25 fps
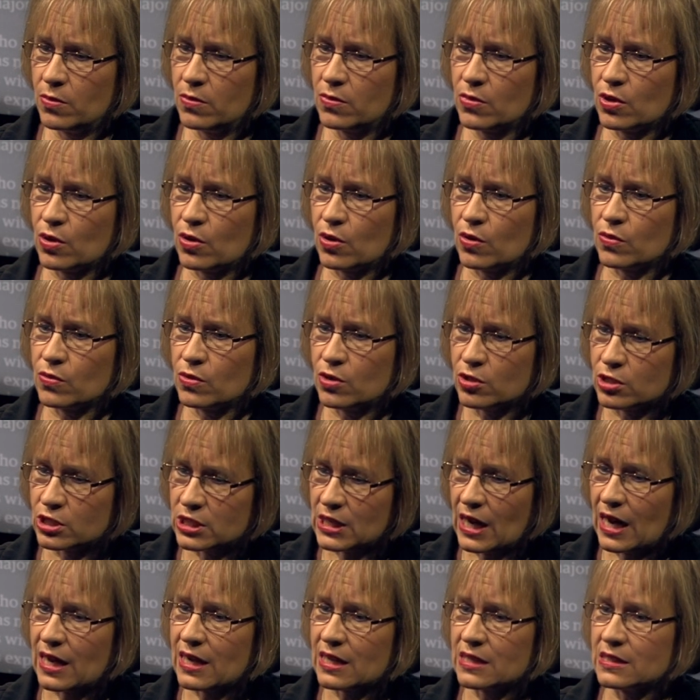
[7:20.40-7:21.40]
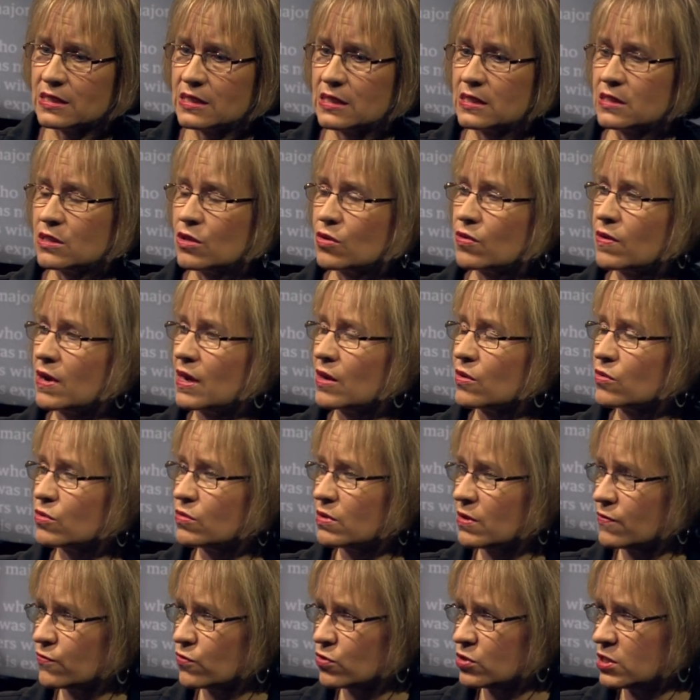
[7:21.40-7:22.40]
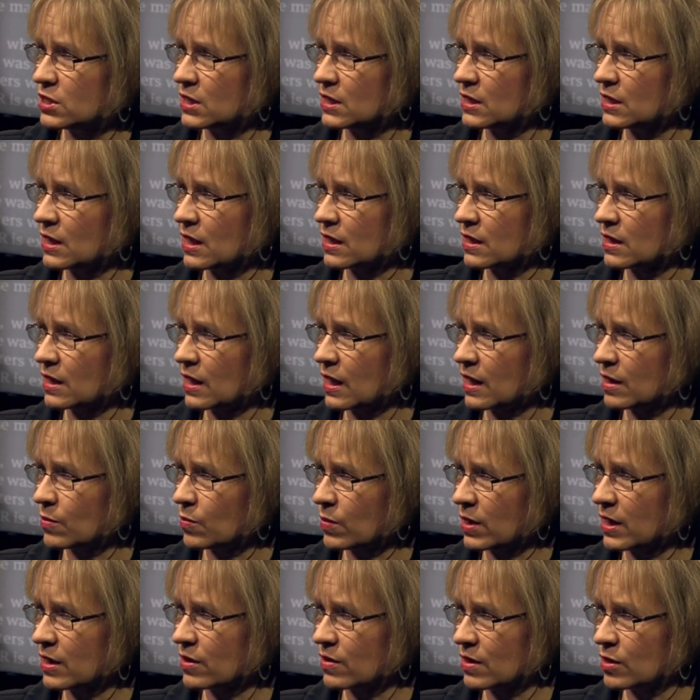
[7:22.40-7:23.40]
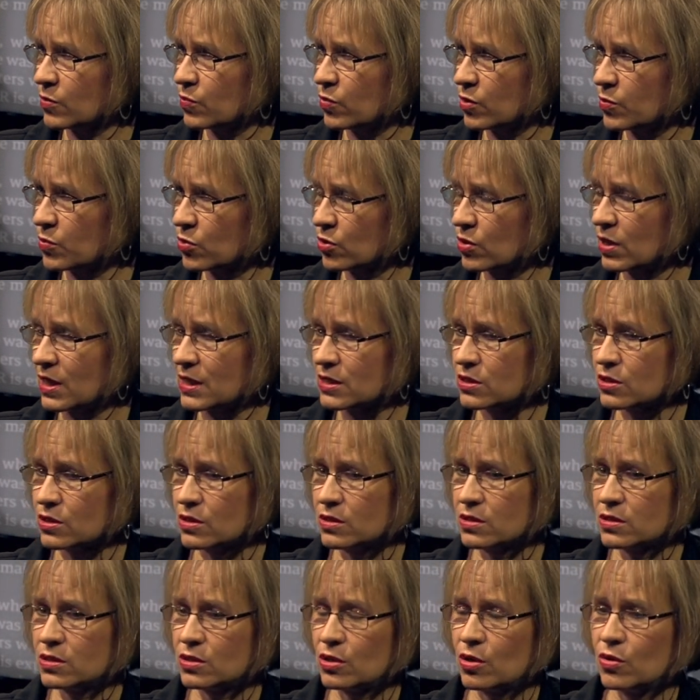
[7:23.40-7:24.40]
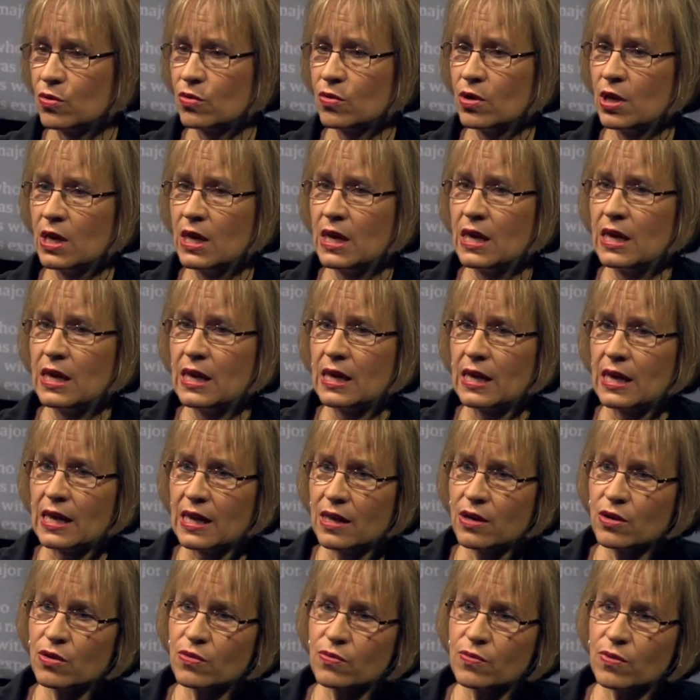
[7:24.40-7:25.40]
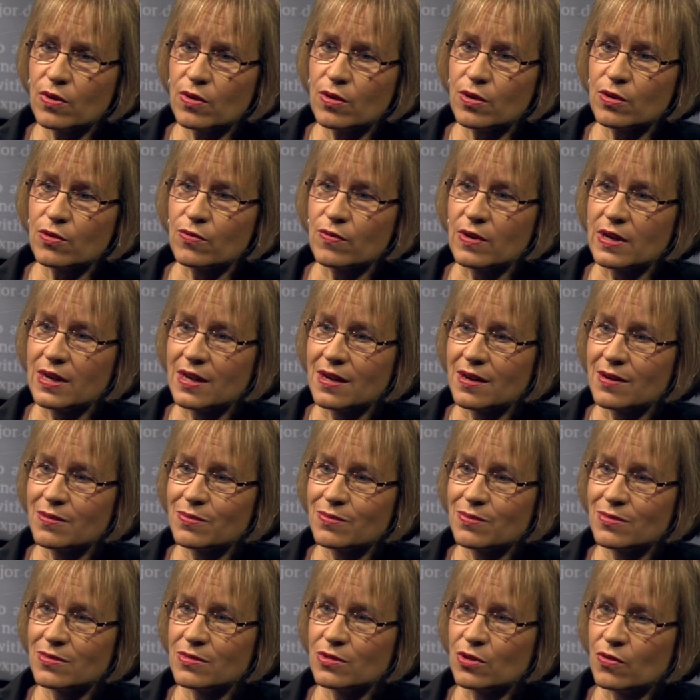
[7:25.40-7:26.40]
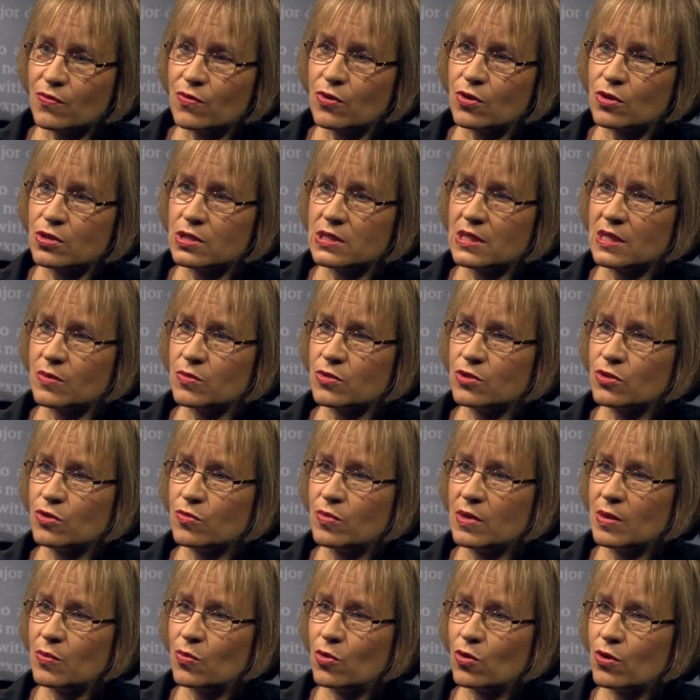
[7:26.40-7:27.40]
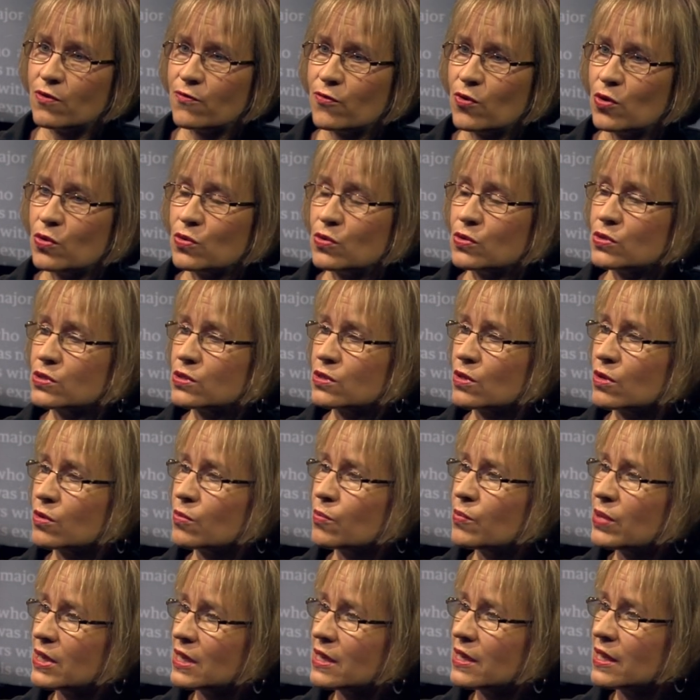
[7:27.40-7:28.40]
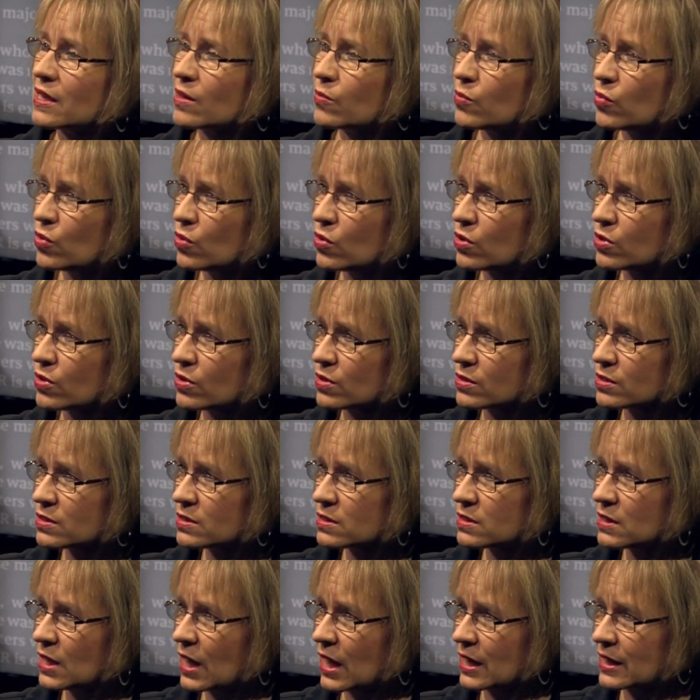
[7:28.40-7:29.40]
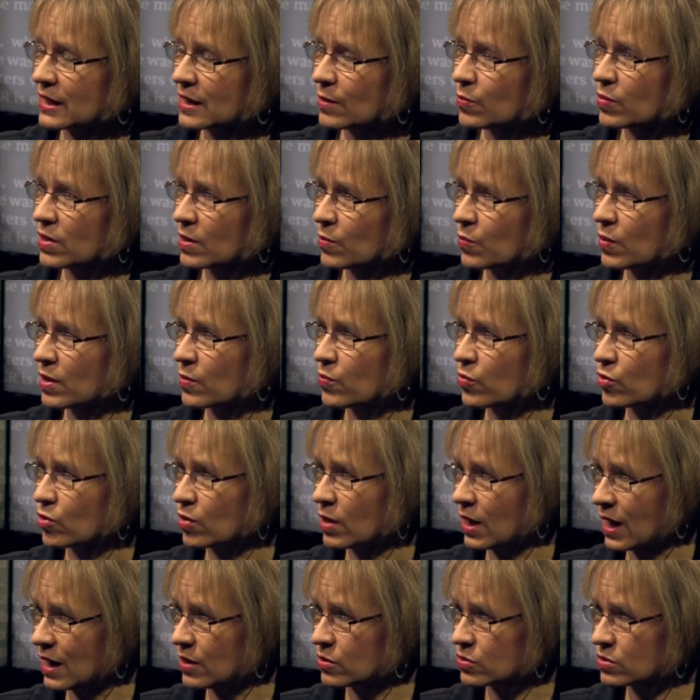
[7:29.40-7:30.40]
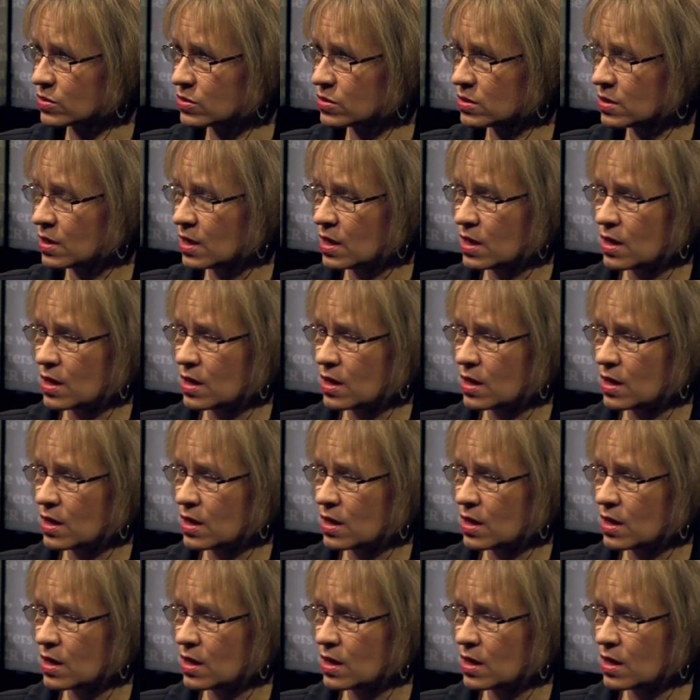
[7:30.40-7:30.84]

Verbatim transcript: you know the challenges around refugee and, and migrant populations. So, in a world where the world seems to be more focused on building borders and keeping people out,